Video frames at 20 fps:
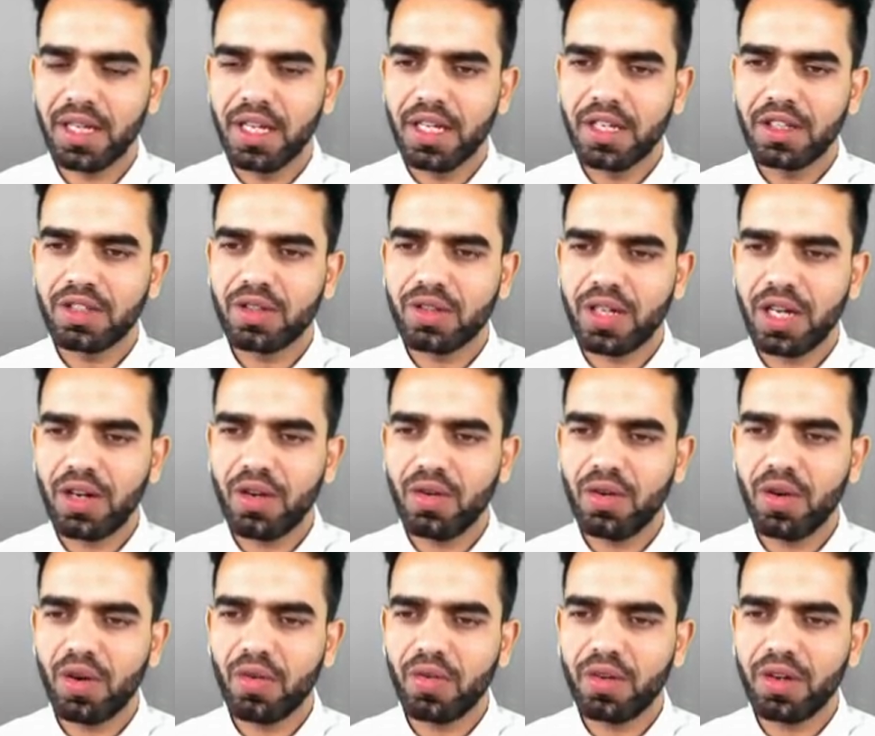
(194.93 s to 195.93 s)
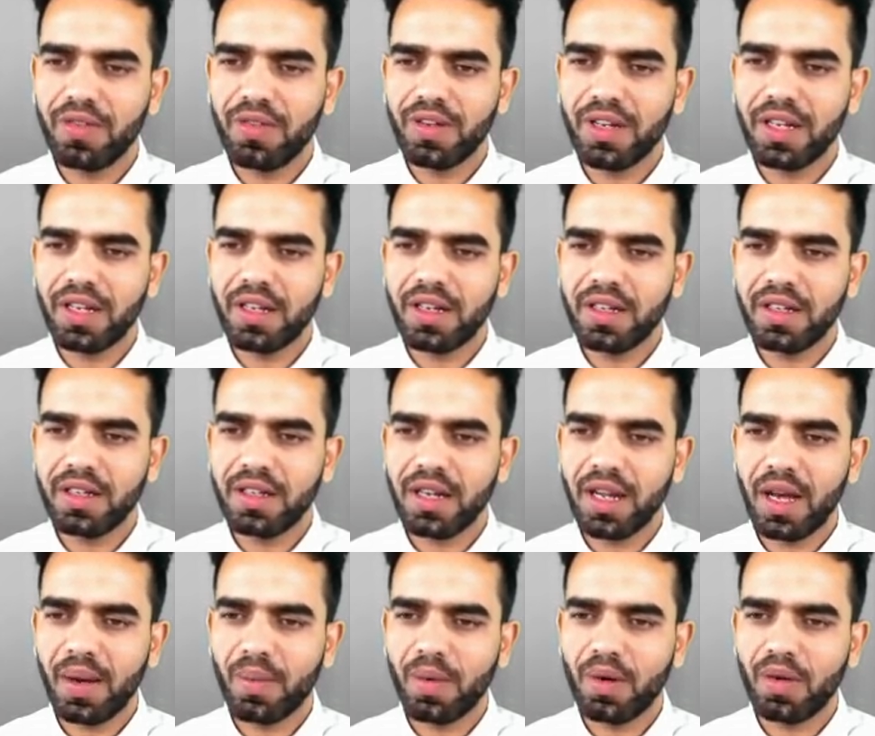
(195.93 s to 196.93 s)
So now we will learn
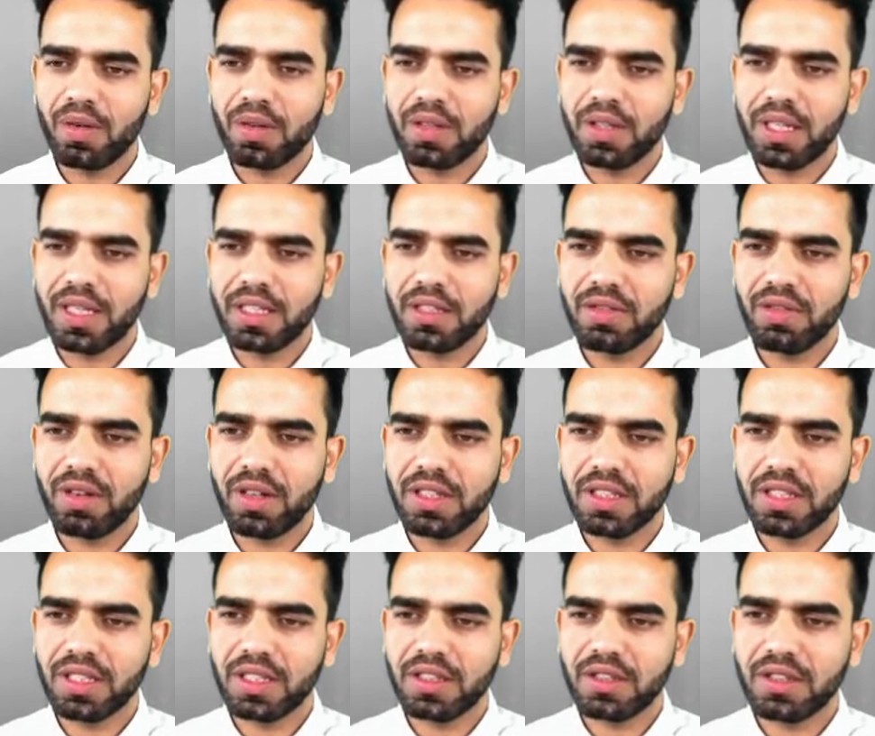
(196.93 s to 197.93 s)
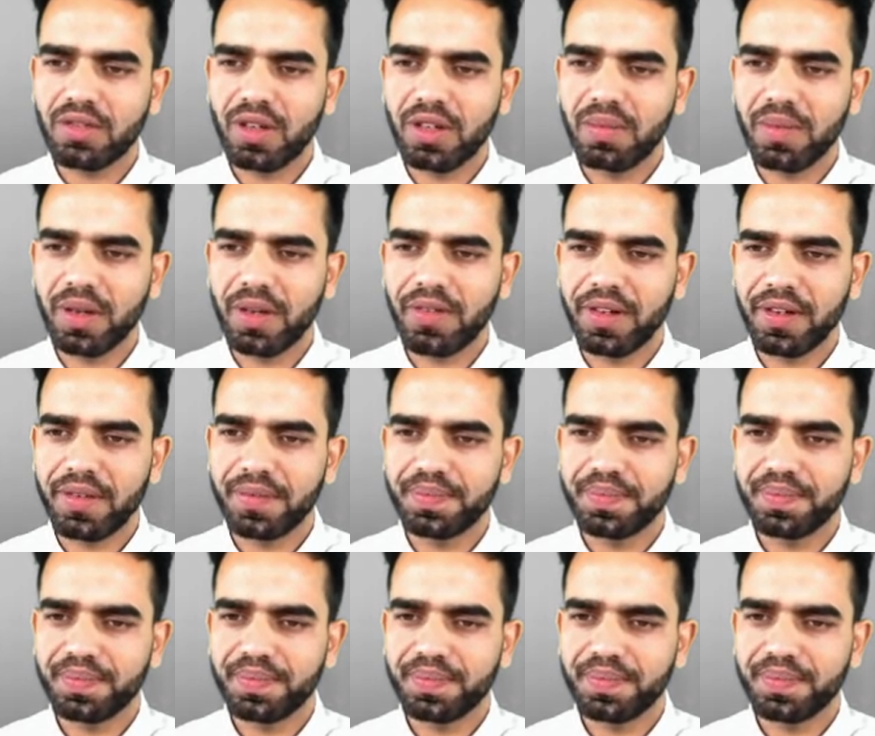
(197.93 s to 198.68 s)
about these functions one by one.